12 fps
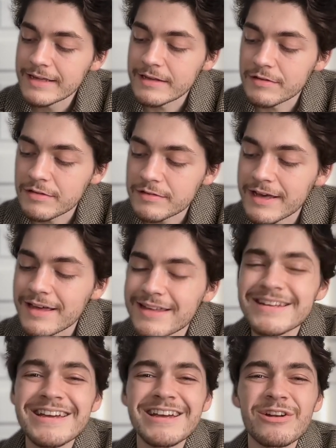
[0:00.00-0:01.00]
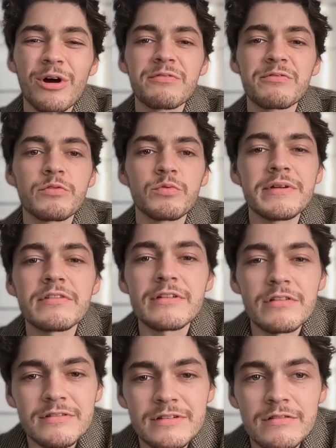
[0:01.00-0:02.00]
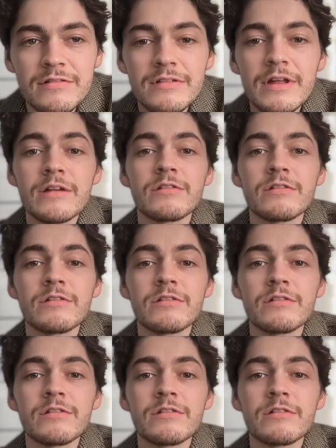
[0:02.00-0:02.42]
Instead, it offers resistance.